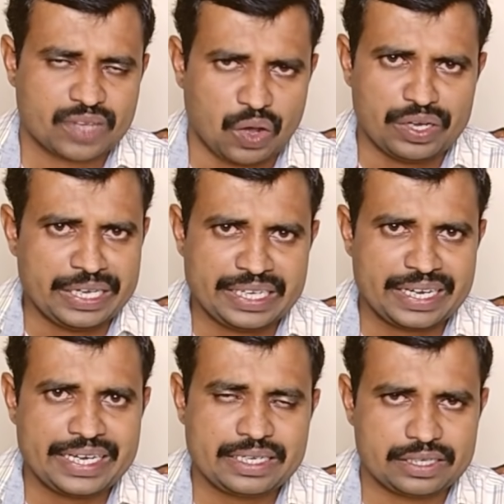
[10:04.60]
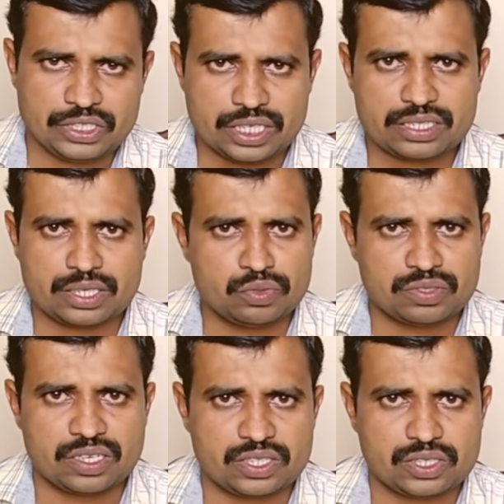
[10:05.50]
on internet, just you
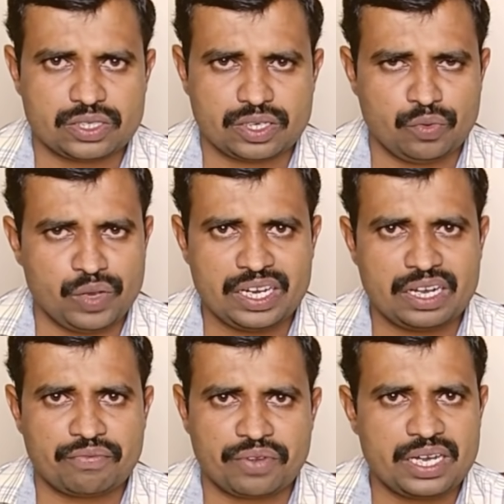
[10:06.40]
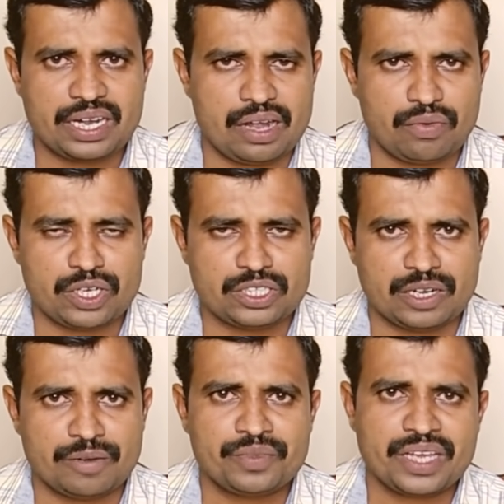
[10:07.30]
search, you will get free trial
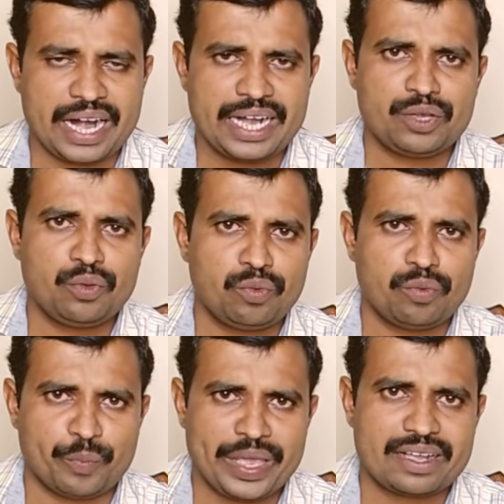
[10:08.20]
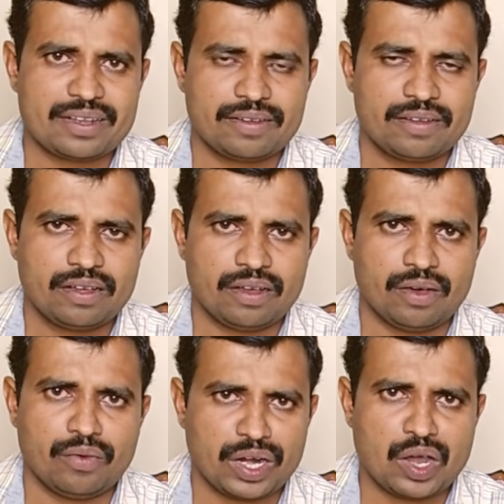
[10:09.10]
version, and you make
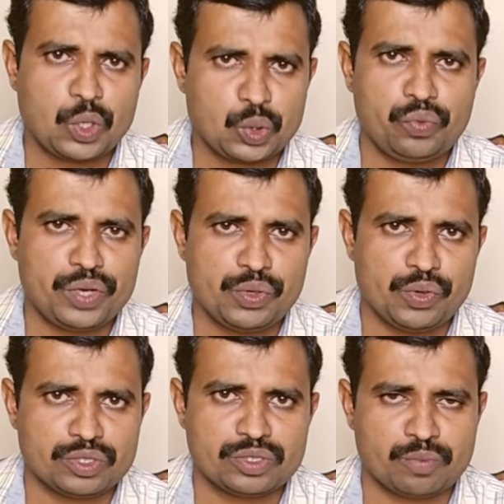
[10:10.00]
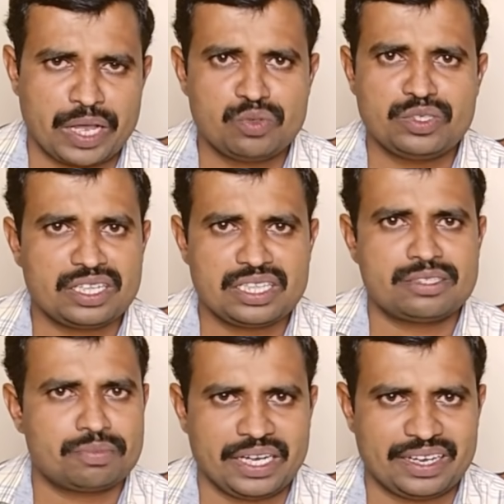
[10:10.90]
1 or 2 videos by using
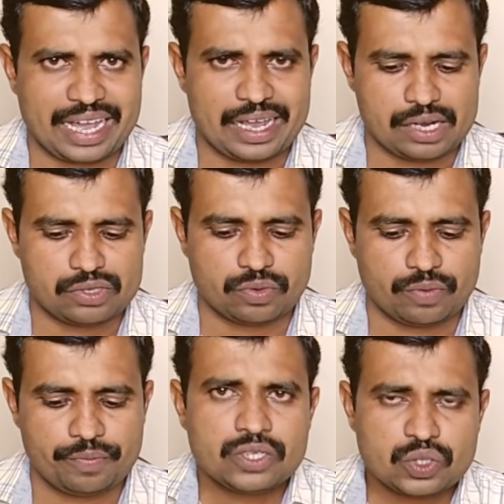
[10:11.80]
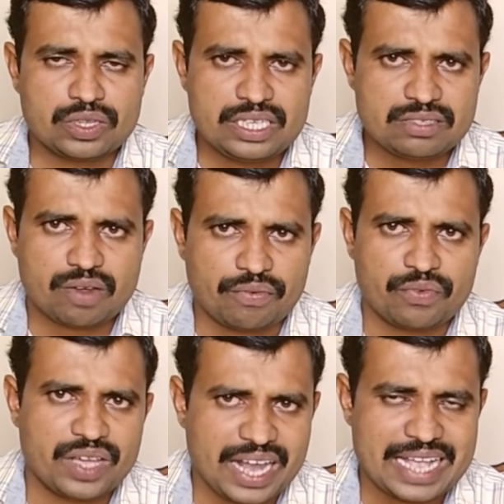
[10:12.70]
this free trial also. So this
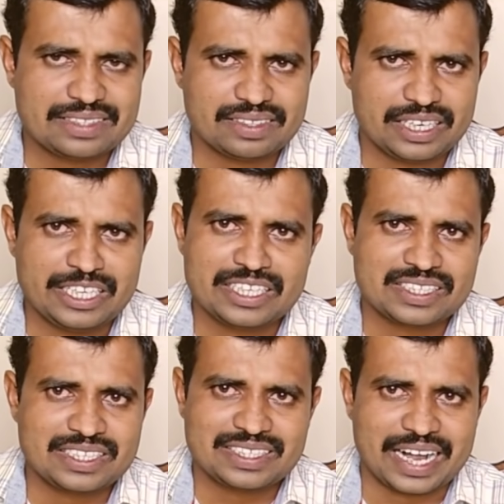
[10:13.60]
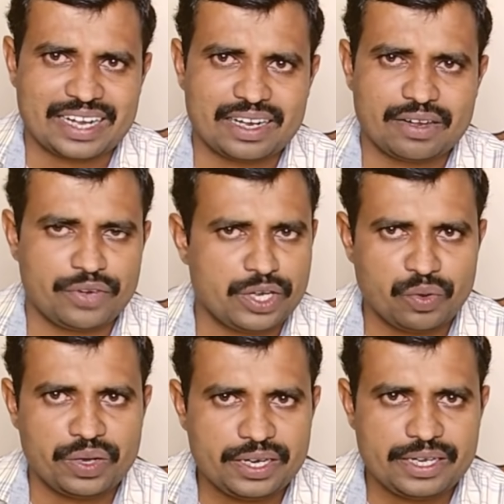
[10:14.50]
software has industry standard
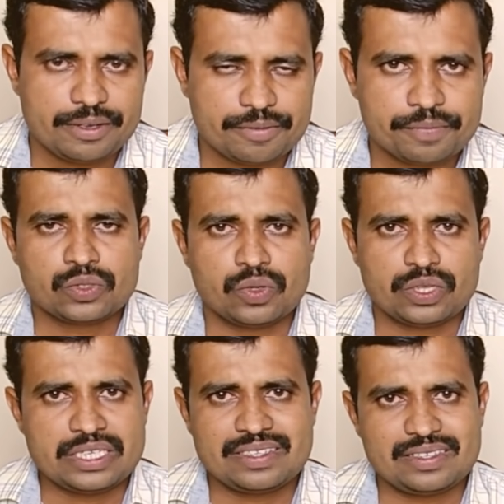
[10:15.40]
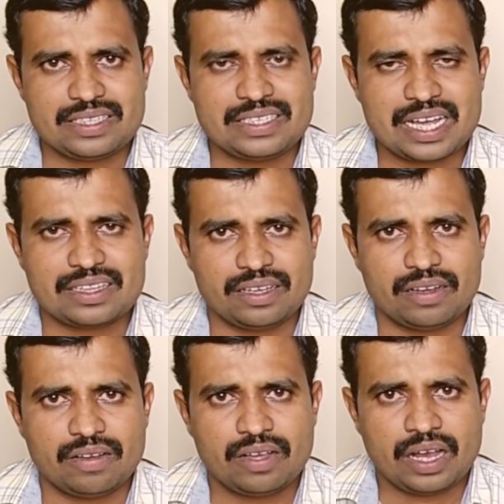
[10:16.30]
video editing. So these are
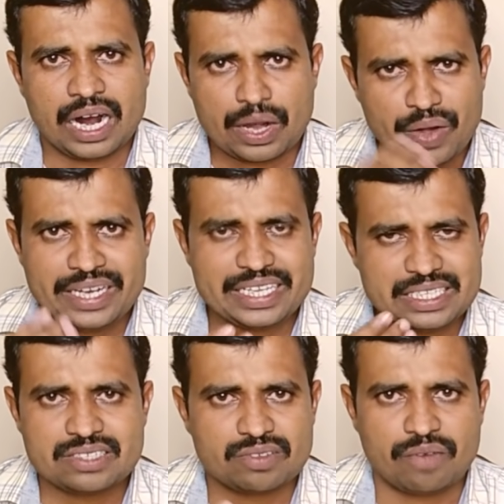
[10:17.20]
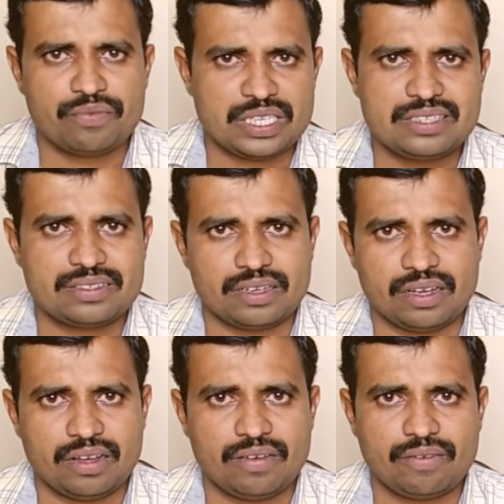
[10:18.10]
the advantages of these
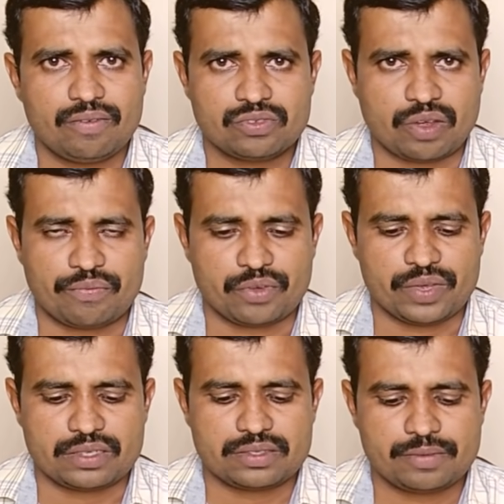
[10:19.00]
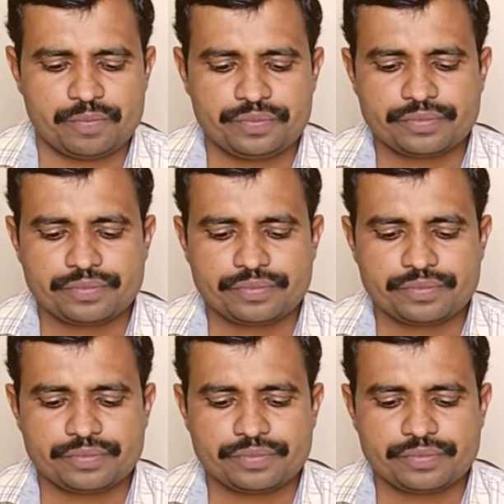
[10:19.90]
softwares.